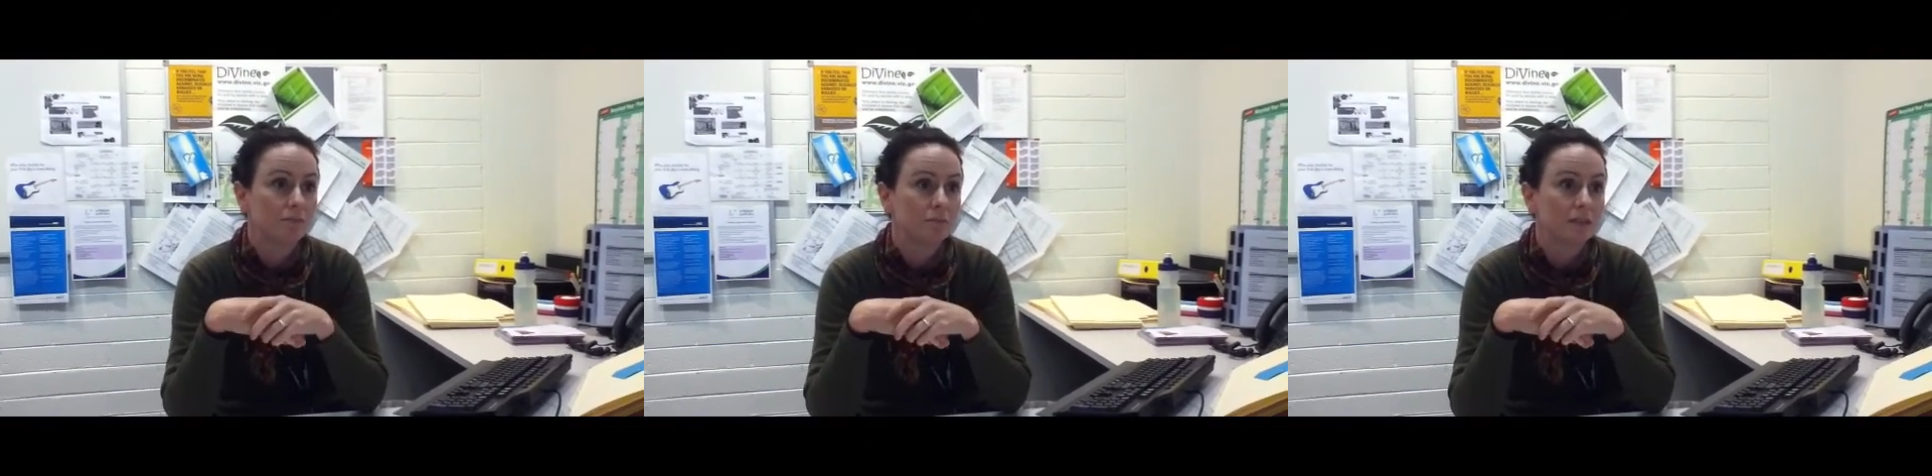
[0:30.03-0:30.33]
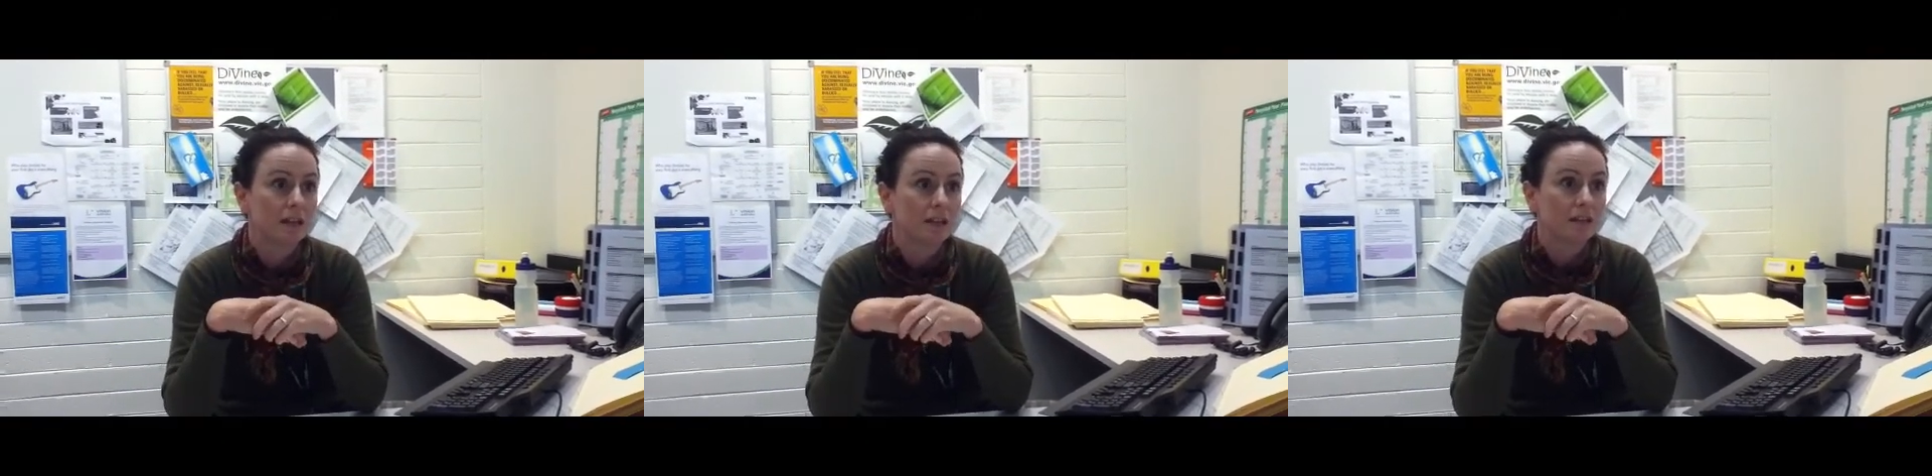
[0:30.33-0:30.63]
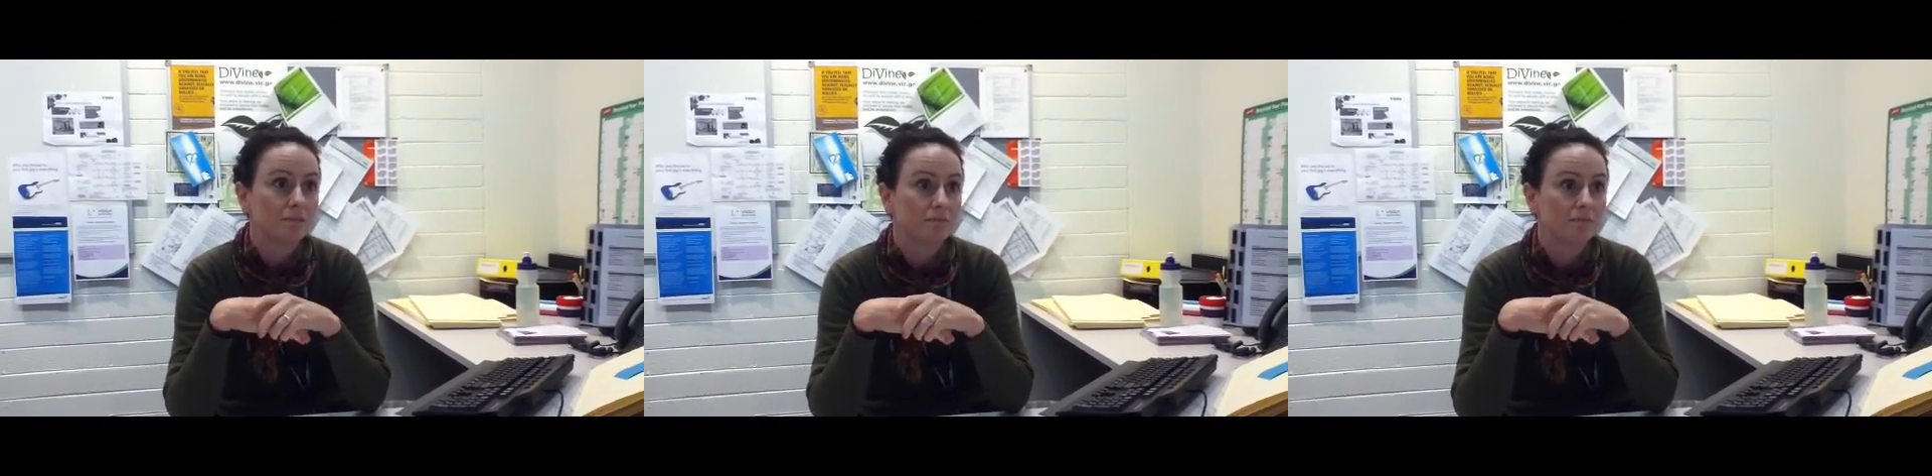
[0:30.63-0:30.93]

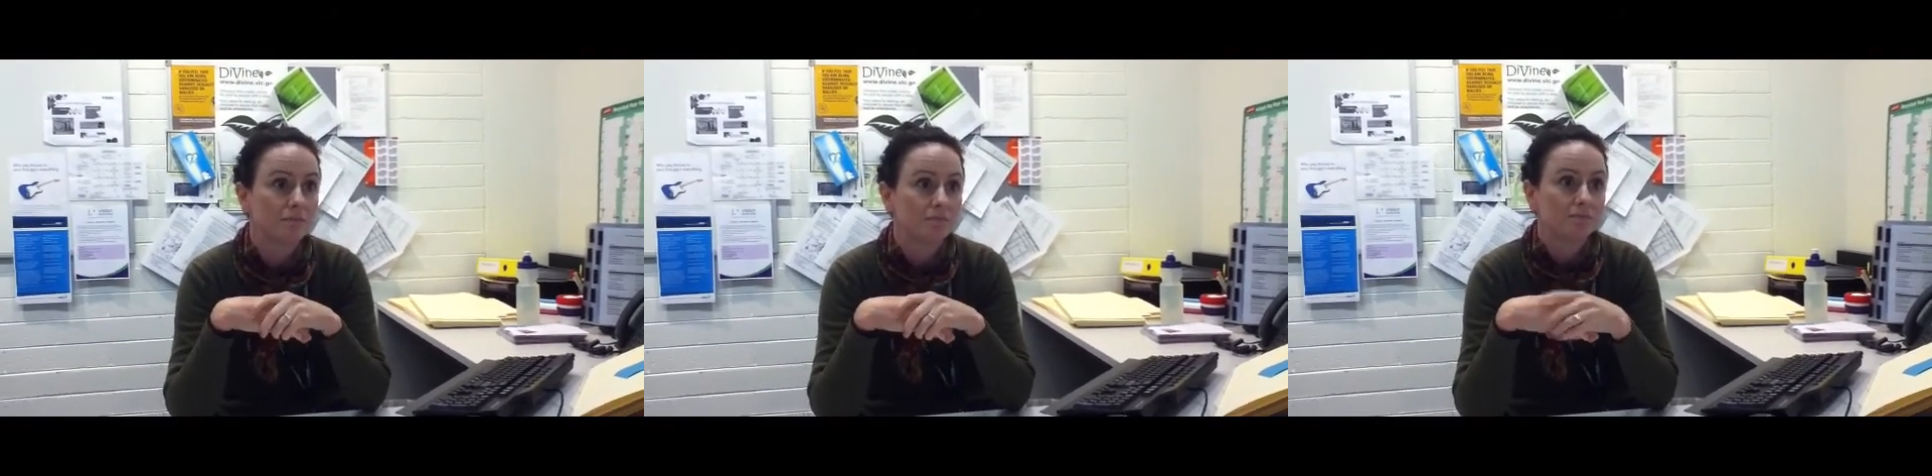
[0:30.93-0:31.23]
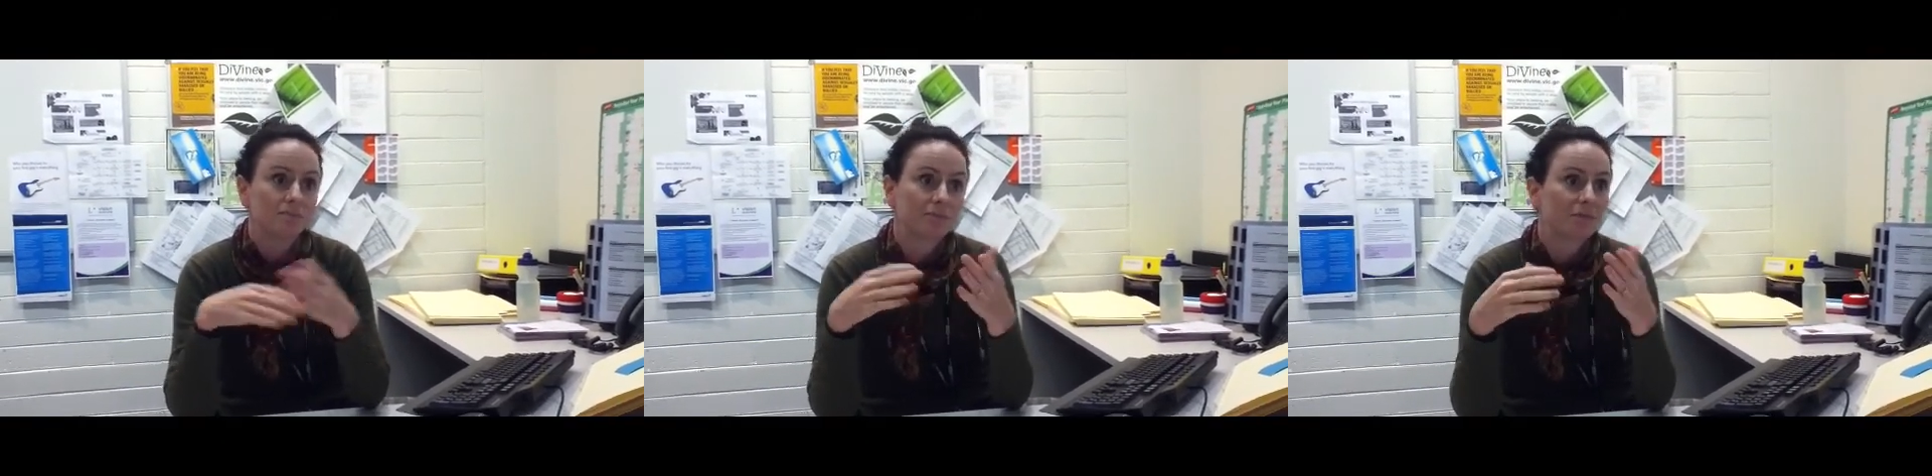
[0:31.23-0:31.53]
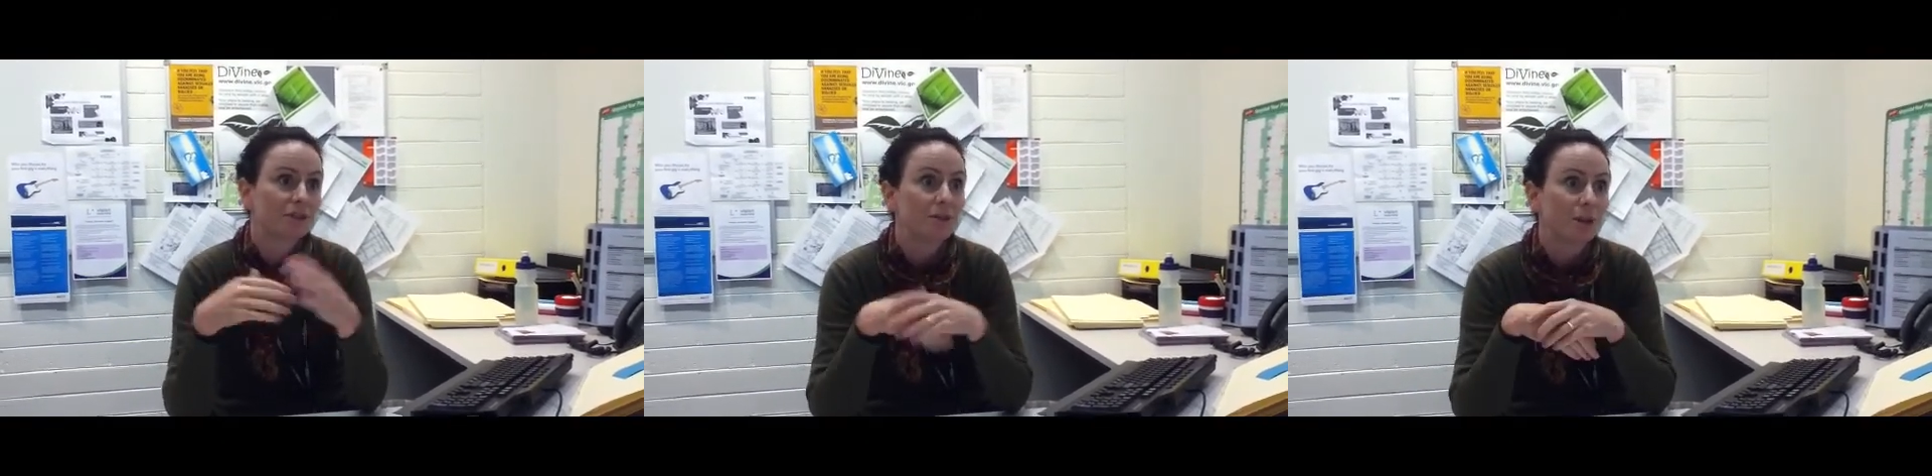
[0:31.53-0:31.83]
study
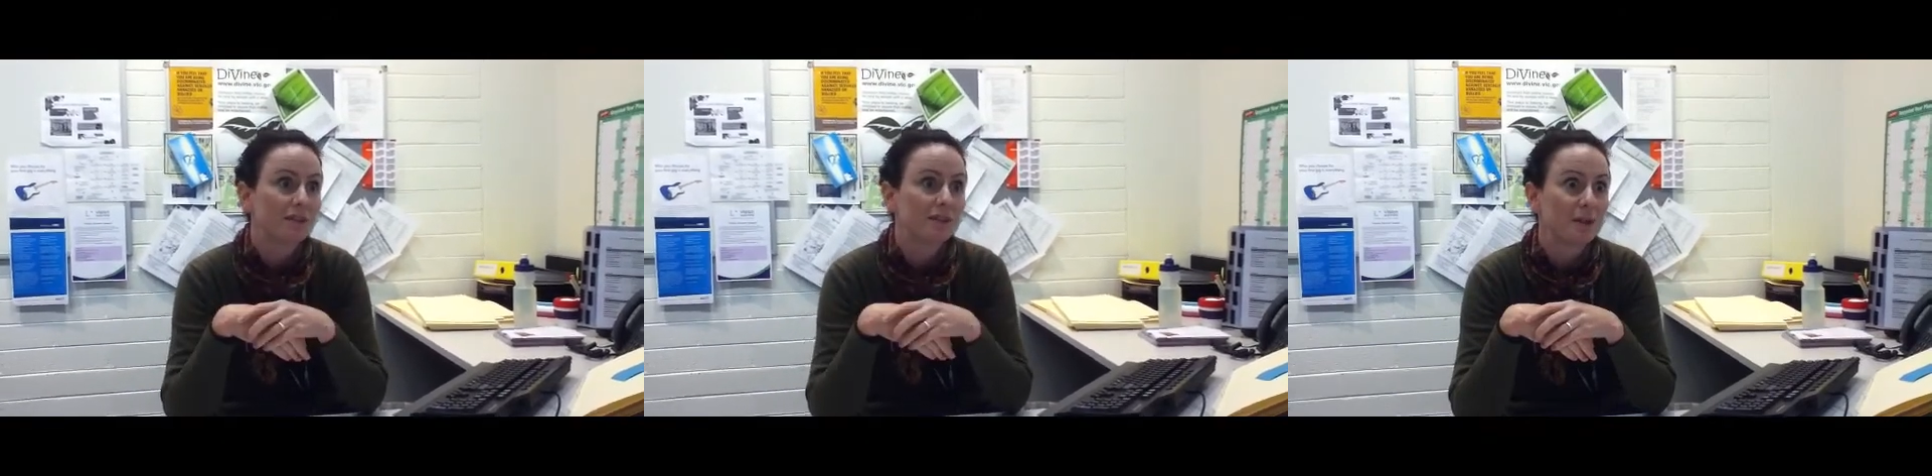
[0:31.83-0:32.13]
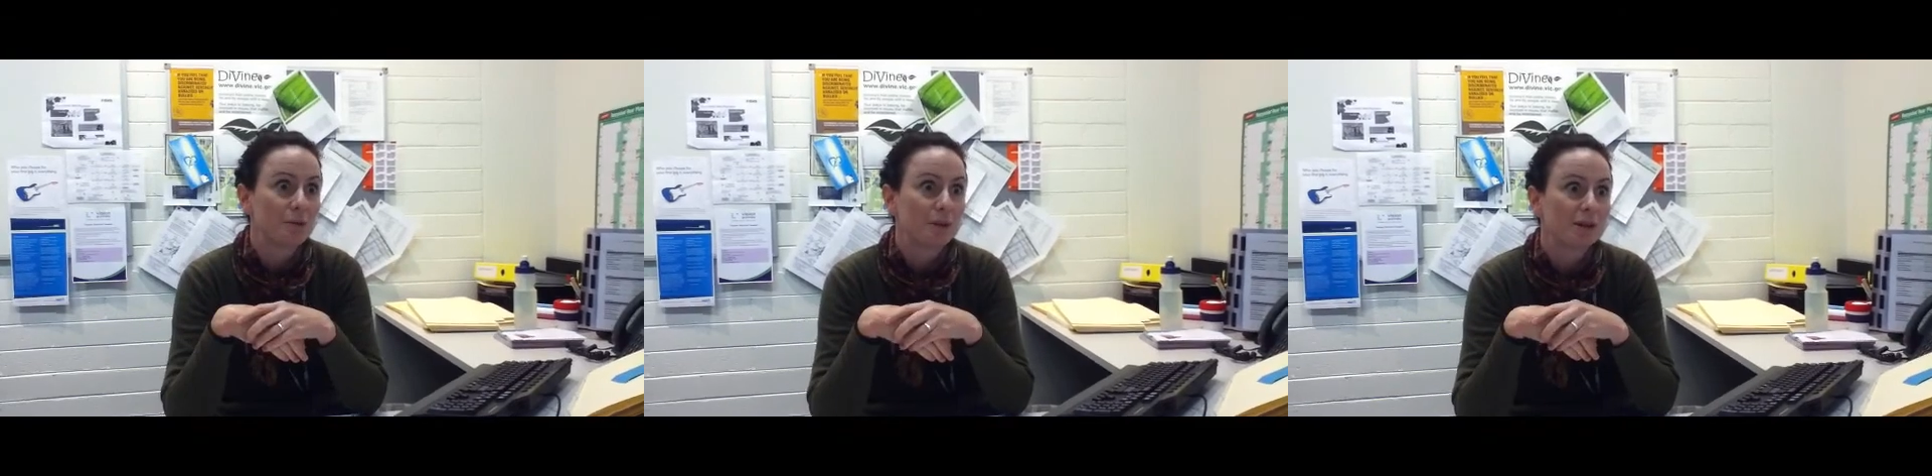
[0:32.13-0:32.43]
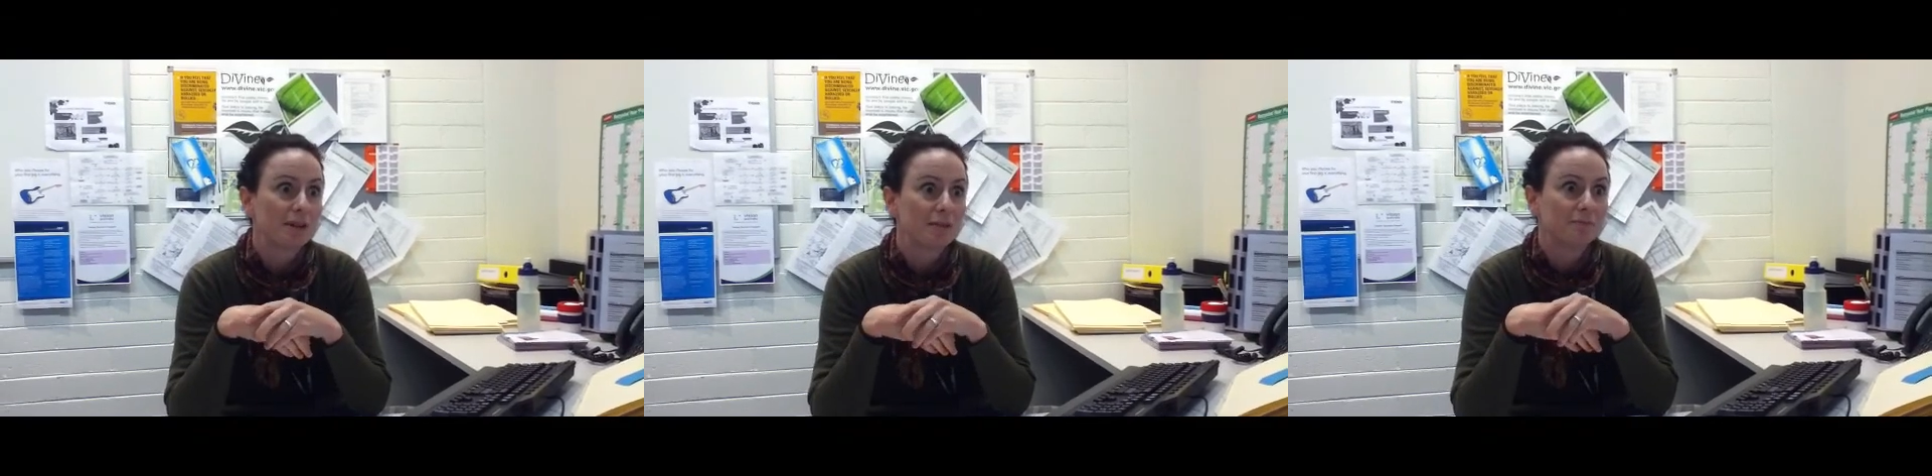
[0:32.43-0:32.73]
to the best of their
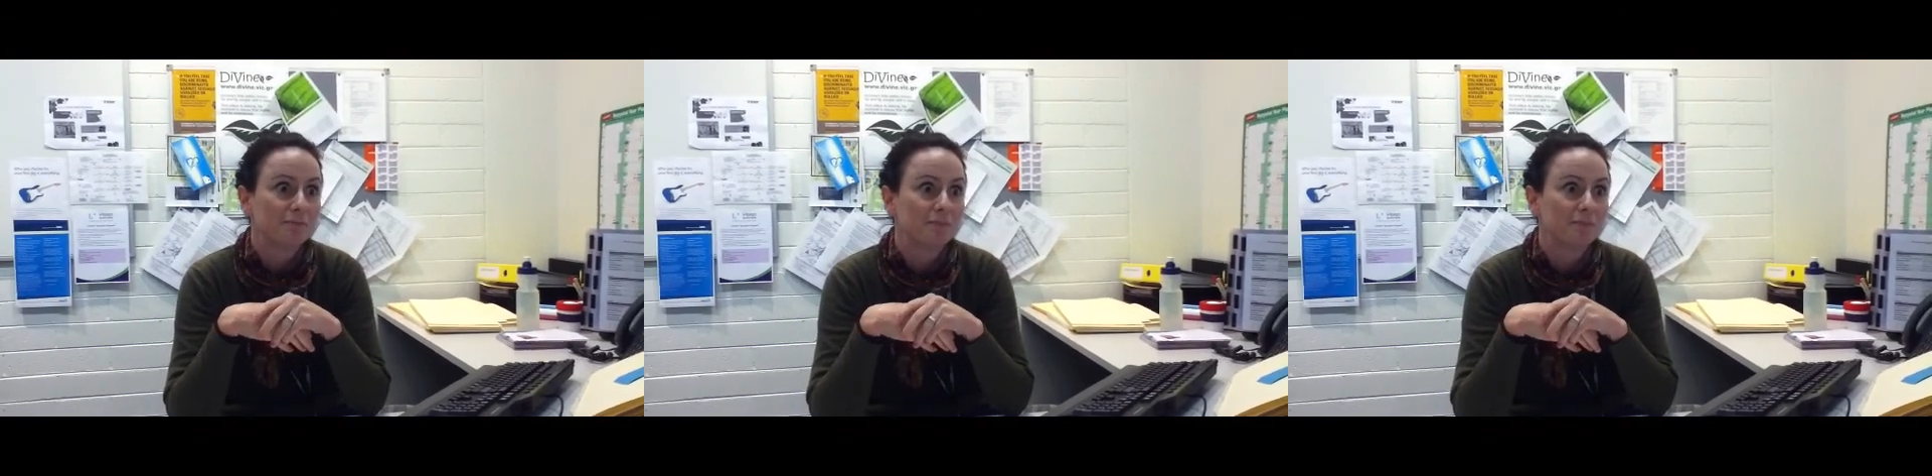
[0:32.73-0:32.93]
ability.